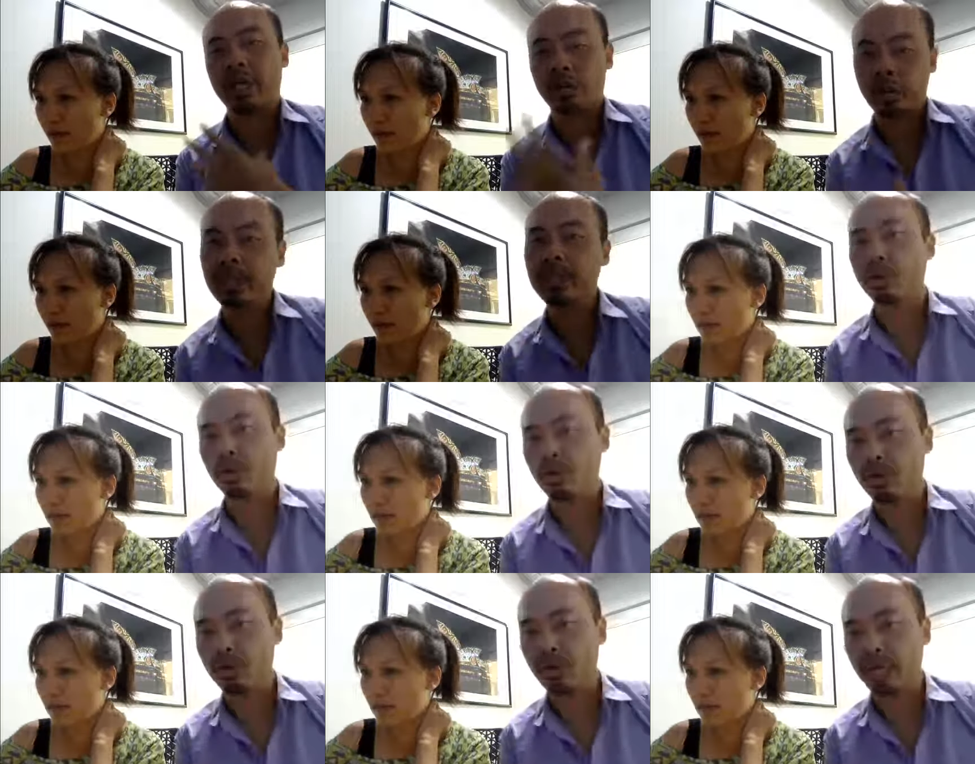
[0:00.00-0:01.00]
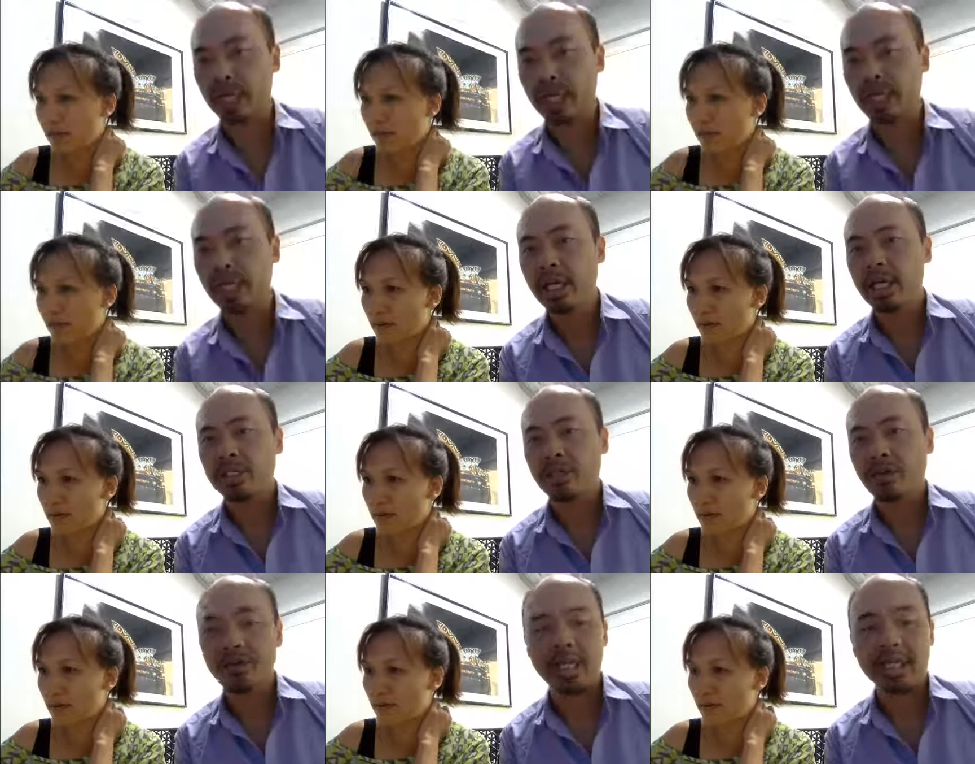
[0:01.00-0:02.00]
Speaker 1: agree to. Okay,
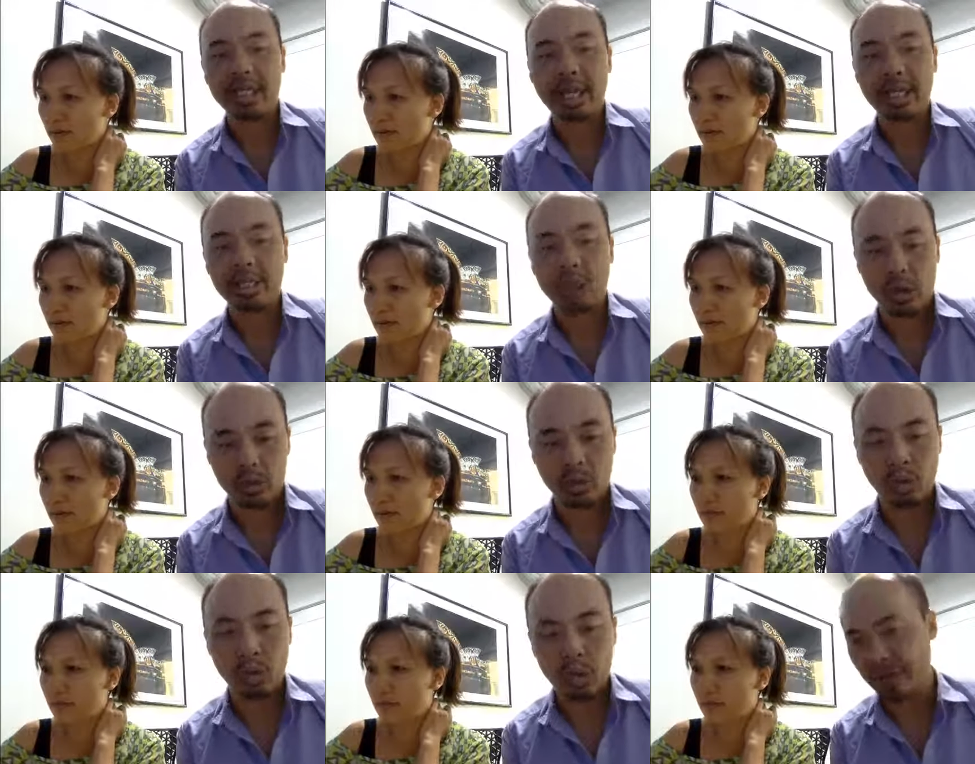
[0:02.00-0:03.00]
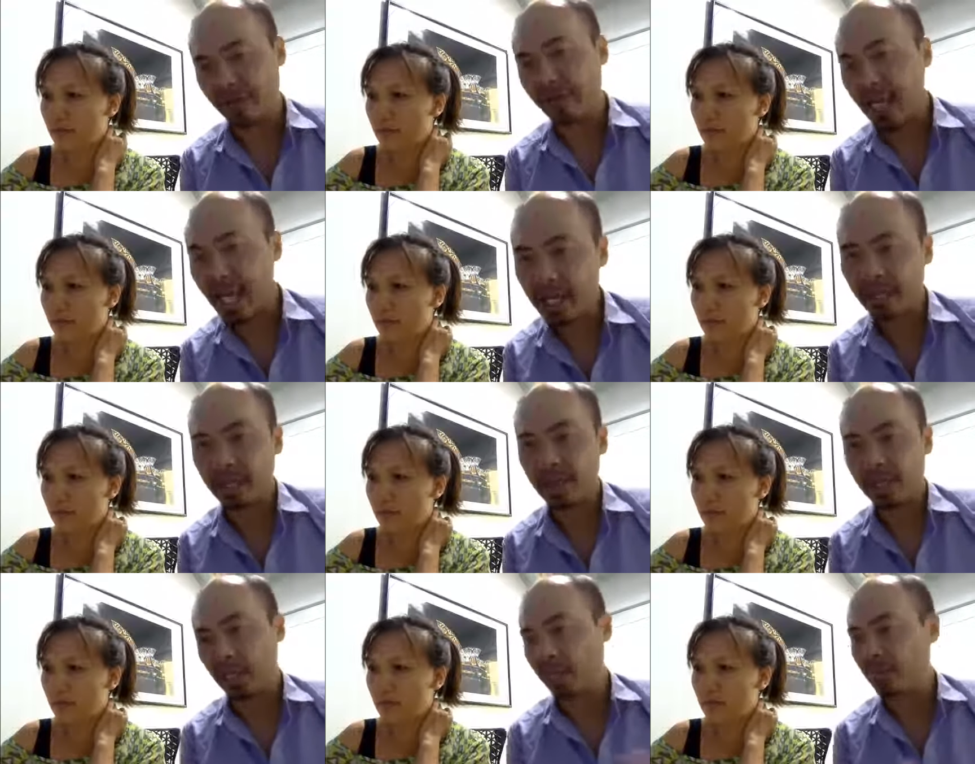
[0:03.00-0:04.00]
so things like don't call each other
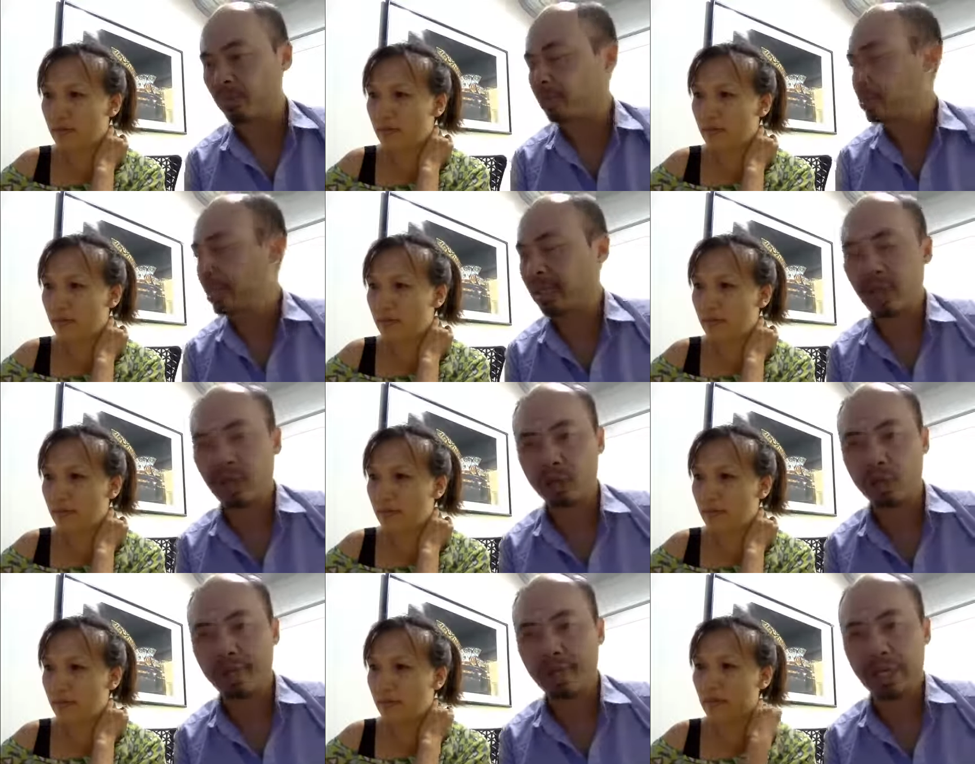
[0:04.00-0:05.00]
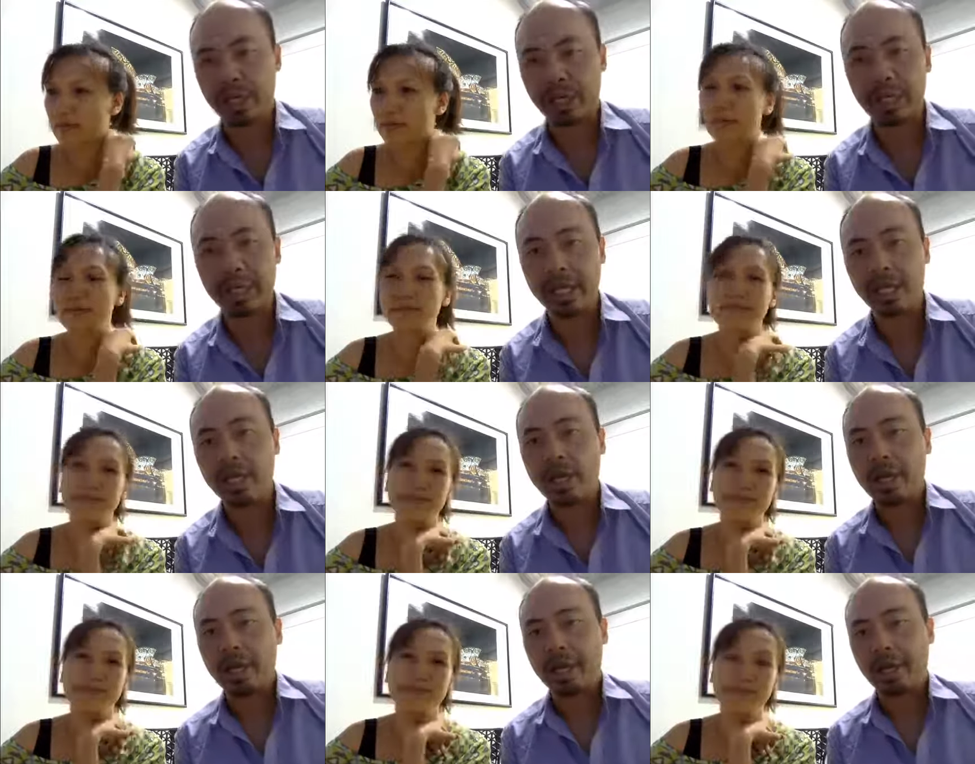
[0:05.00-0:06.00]
names, like Cindy and I were talking about that earlier,
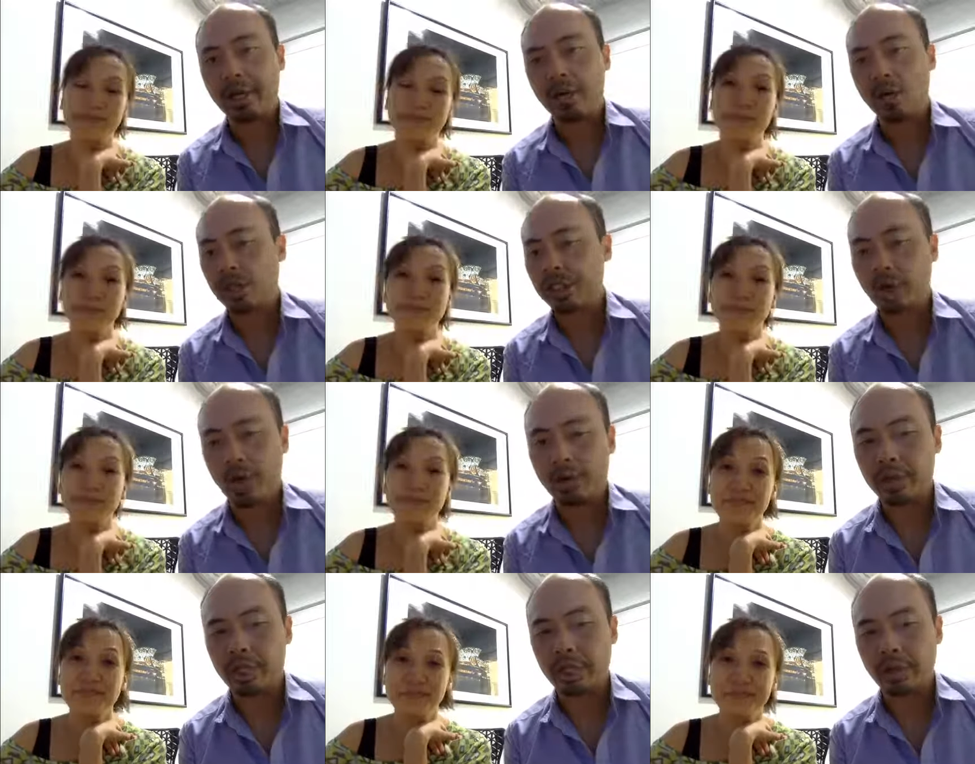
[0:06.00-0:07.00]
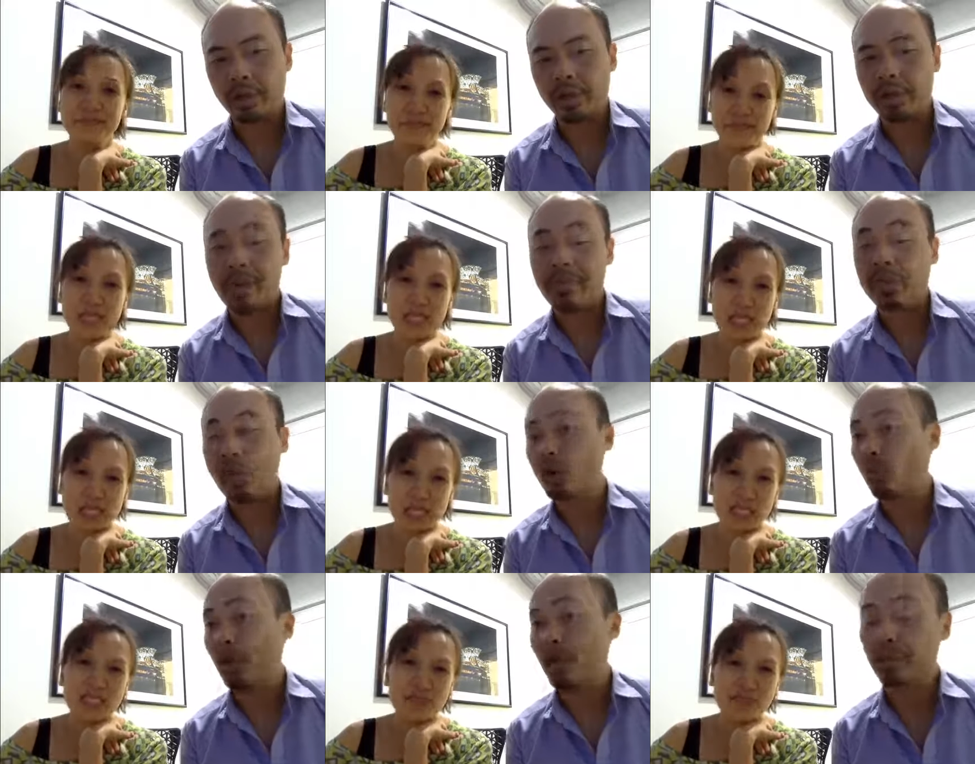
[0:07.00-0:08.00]
uh, or don't, you know, maybe
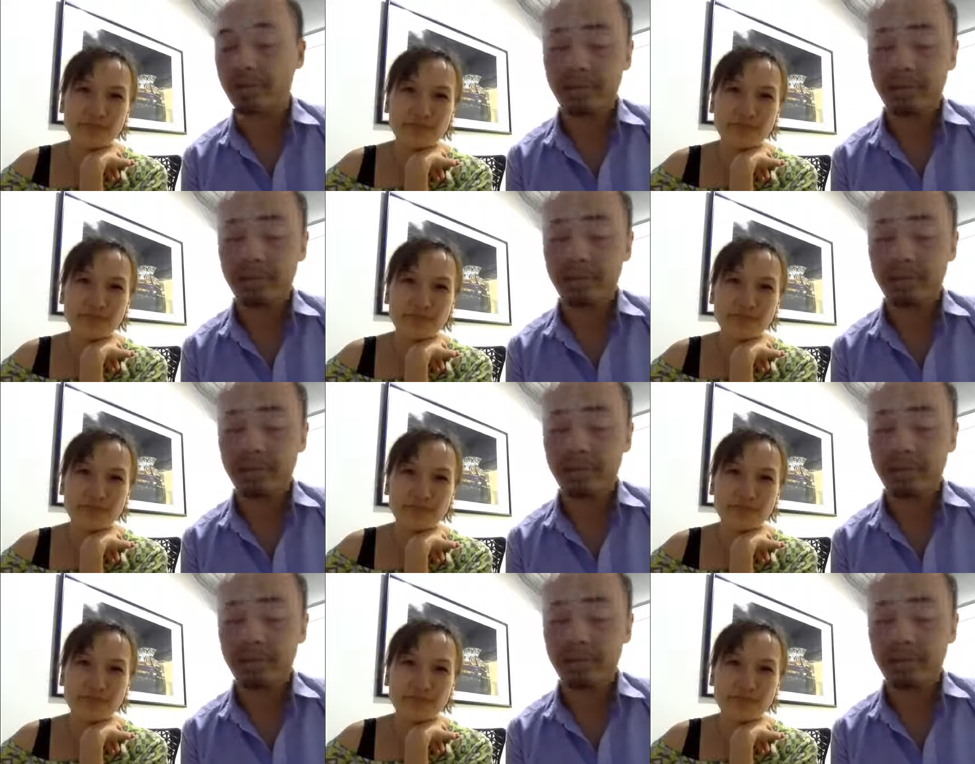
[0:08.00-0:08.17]
don't raise your